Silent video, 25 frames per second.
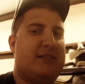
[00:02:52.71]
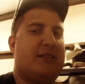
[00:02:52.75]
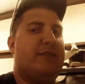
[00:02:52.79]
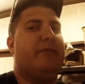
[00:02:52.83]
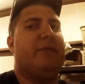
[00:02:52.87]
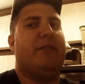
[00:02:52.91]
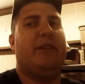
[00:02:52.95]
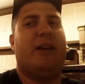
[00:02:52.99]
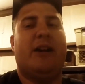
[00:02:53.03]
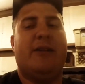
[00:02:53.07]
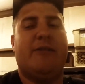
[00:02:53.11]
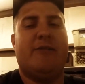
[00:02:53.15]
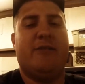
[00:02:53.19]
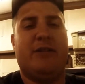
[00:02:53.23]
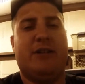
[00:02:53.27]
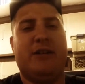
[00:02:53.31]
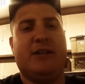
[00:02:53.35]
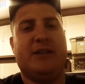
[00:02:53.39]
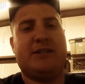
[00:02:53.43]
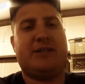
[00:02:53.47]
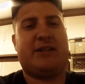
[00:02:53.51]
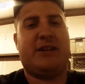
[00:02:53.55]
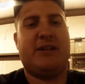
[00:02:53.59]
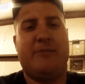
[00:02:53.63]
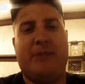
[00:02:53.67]
if it ever
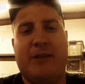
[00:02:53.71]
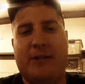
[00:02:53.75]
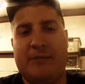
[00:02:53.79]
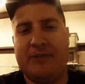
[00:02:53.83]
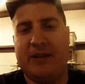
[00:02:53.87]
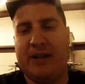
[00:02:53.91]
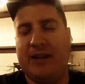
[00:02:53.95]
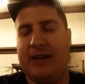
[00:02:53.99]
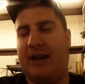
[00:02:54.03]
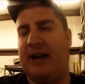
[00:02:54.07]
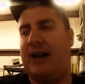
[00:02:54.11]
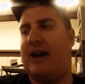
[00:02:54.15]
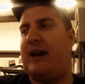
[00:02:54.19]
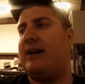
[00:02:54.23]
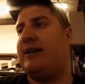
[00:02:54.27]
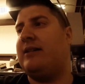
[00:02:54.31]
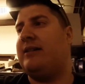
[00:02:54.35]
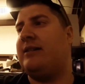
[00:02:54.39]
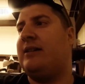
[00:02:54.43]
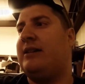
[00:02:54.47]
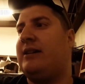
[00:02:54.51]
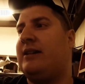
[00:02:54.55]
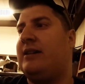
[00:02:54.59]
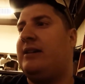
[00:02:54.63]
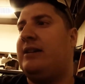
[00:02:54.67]
does come up that high.
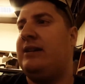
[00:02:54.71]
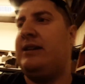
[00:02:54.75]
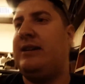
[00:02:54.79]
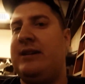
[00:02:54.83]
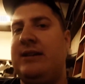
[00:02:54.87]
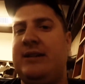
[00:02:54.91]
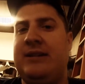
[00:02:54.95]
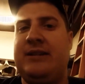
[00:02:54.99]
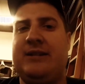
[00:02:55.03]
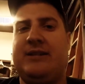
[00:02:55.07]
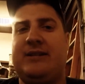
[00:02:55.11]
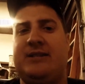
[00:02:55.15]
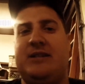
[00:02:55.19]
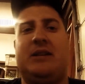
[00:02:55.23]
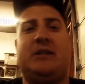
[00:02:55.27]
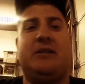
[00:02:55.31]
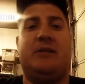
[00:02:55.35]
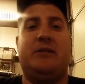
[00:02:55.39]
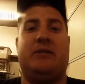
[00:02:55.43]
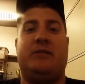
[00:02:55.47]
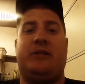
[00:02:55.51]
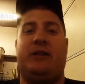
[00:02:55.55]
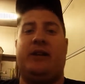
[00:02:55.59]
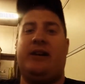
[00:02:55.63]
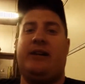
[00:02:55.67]

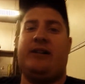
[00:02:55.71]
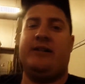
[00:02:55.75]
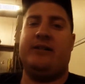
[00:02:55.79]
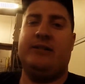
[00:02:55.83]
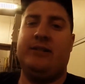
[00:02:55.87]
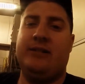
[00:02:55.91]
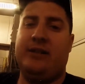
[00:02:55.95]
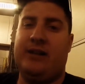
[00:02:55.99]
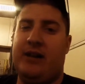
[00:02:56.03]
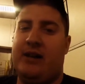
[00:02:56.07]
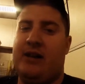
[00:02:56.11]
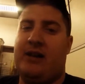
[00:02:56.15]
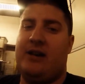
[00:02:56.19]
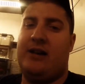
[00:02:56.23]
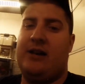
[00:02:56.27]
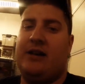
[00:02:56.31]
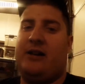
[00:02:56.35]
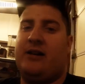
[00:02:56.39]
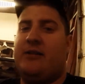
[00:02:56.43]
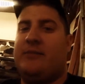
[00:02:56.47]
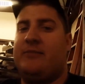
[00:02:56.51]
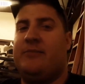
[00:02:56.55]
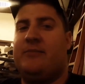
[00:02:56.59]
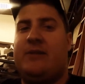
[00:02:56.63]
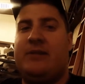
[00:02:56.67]
So yeah,
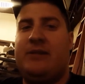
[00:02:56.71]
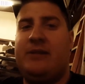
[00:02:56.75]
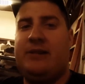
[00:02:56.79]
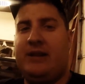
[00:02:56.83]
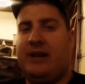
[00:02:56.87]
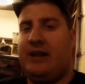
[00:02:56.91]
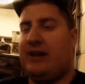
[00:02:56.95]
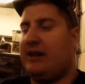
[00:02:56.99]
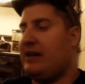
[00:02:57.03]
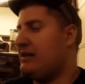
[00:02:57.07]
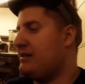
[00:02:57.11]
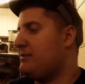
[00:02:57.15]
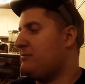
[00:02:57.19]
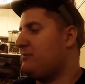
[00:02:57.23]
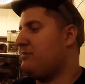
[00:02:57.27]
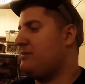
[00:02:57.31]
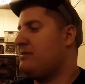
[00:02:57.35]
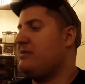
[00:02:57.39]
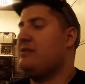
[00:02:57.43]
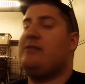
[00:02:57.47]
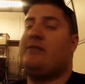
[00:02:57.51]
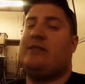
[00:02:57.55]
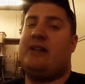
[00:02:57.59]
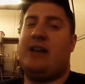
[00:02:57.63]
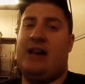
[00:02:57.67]
I guess we'll
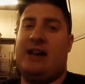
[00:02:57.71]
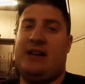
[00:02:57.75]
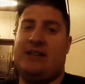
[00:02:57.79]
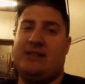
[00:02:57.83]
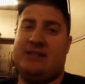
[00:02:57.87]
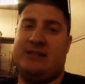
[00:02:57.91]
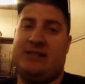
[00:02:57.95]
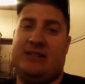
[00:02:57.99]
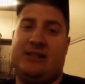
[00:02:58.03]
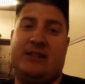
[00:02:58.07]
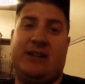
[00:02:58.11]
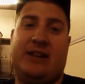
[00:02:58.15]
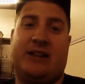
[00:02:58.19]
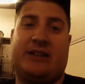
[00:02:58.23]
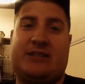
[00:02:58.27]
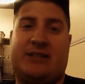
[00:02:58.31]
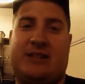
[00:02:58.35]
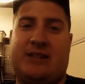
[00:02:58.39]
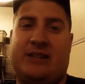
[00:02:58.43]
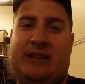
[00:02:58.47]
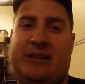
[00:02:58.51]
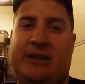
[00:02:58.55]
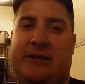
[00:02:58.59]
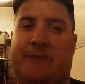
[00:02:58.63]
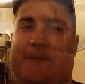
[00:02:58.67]
see you guys in the next
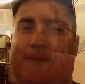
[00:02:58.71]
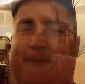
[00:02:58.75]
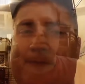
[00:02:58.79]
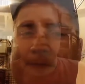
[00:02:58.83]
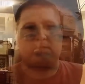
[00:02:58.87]
clip.